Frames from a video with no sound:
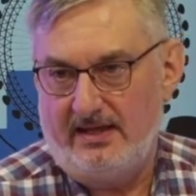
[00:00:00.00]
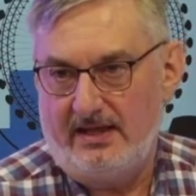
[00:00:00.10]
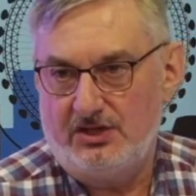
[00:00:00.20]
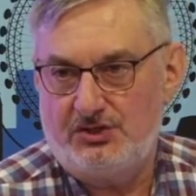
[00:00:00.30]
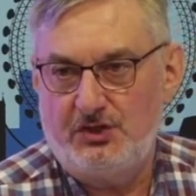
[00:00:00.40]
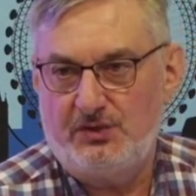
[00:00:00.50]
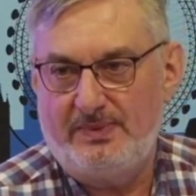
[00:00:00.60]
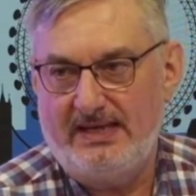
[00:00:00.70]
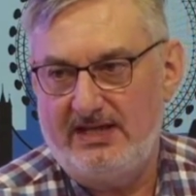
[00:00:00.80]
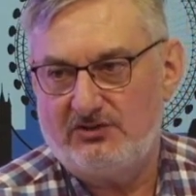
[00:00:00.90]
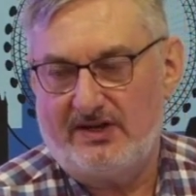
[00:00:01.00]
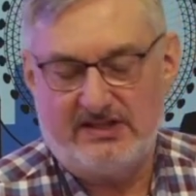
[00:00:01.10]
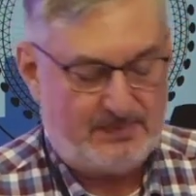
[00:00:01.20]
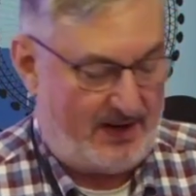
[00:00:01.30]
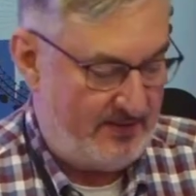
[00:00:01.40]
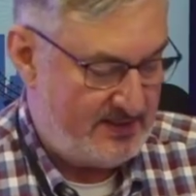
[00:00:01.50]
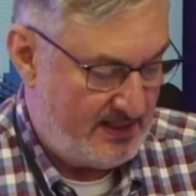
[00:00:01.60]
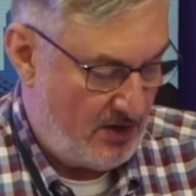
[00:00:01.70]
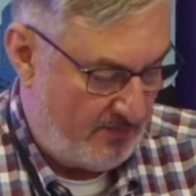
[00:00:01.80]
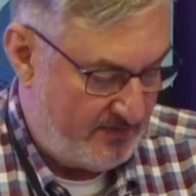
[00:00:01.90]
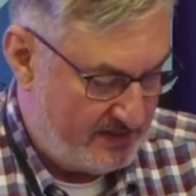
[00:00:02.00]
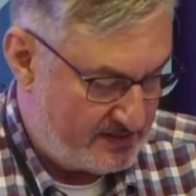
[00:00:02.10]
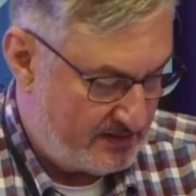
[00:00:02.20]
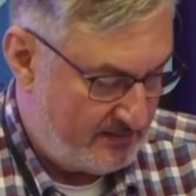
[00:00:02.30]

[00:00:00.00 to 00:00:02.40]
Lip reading: should be transparent and obvious,